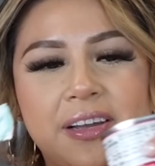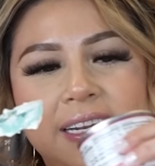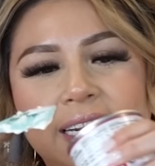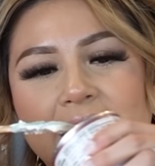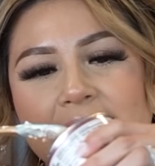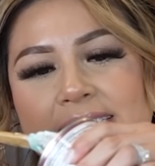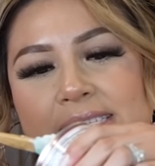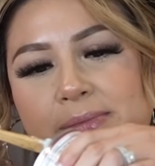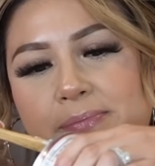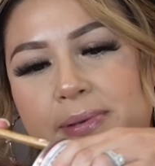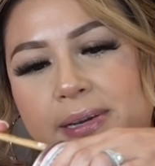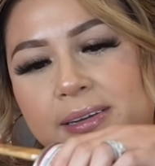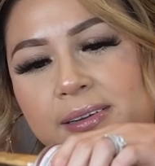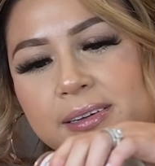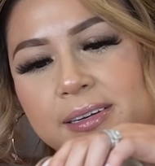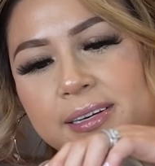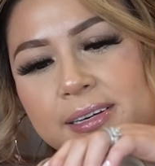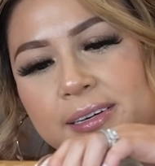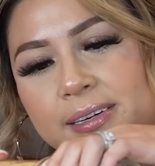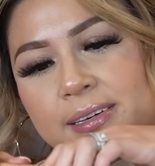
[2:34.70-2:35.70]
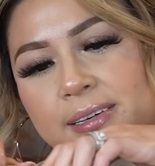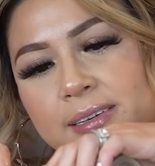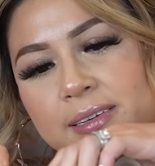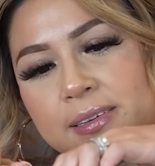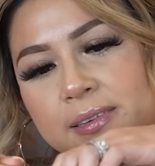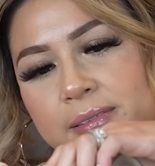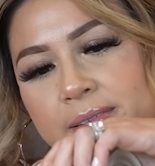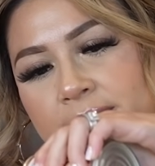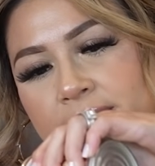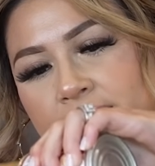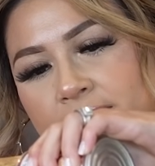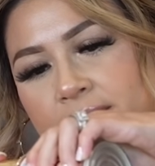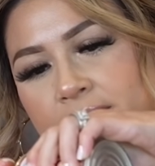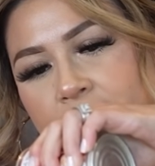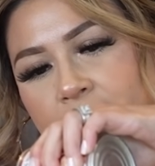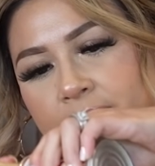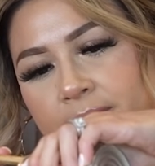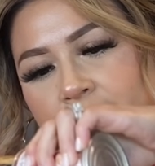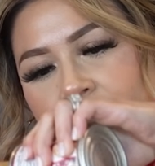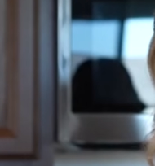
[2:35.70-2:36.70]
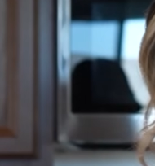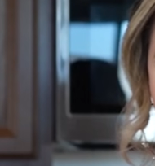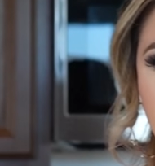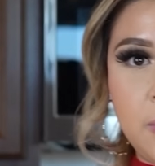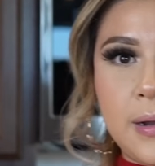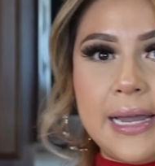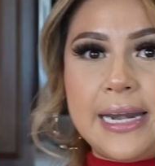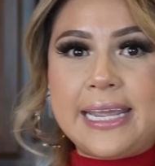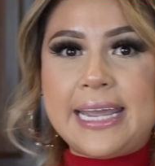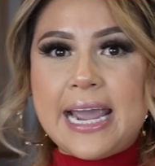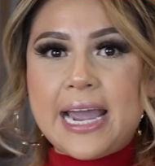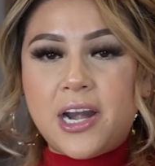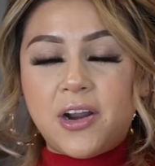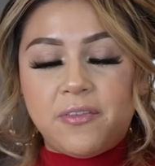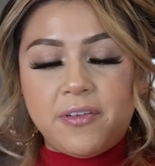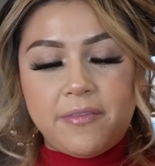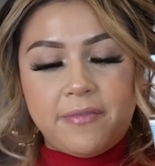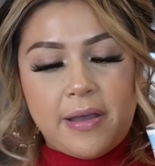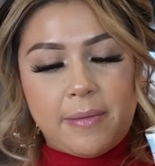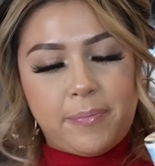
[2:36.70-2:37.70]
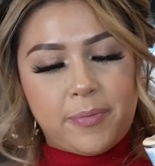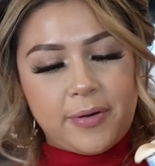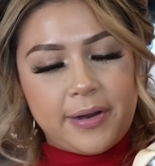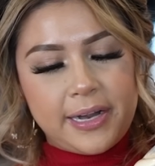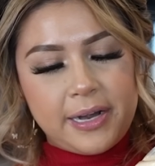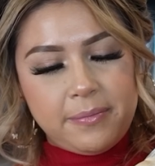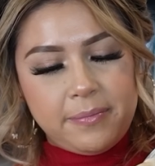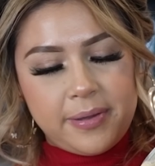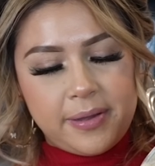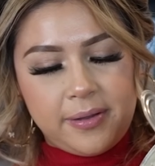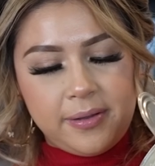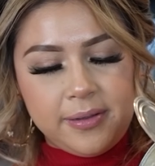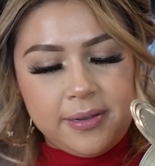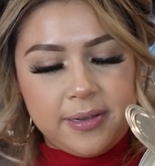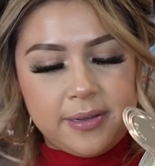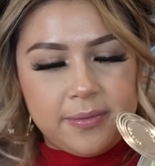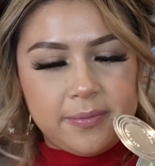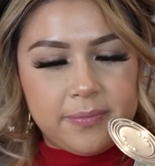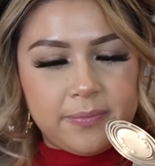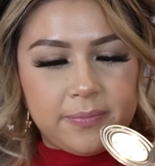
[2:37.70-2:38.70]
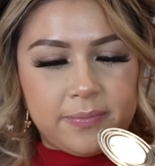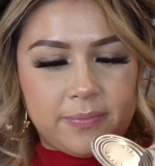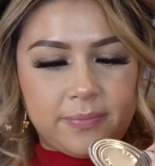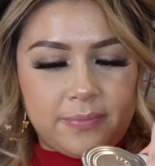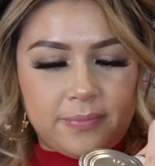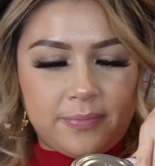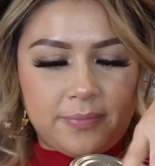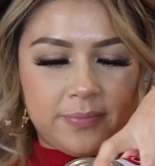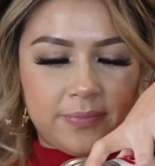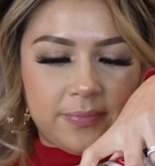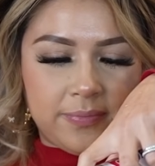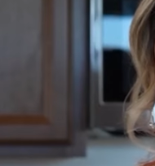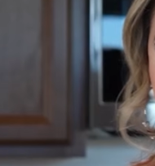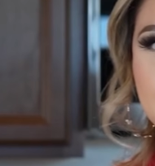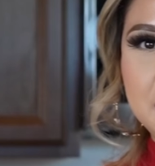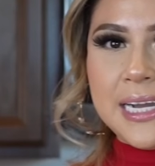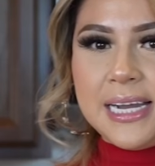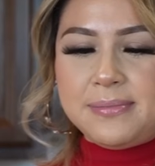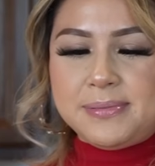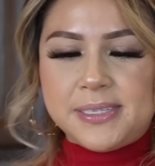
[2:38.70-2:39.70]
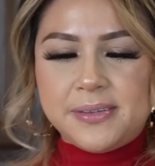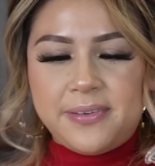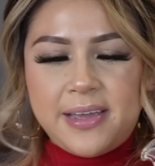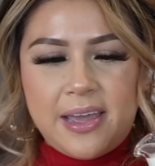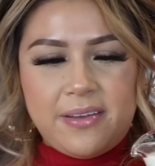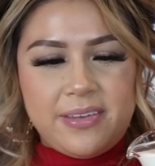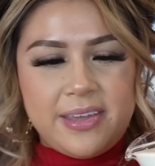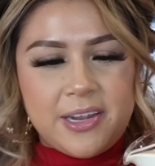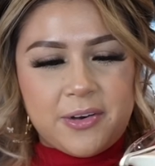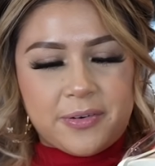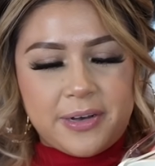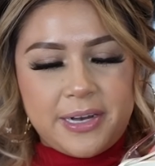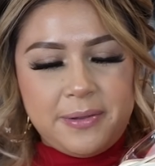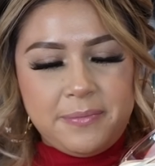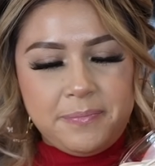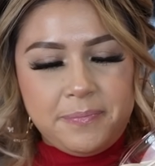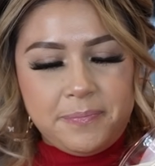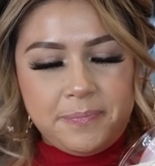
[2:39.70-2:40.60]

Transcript: condensed milk, 1 can of evaporated milk, 2 cups of heavy cream,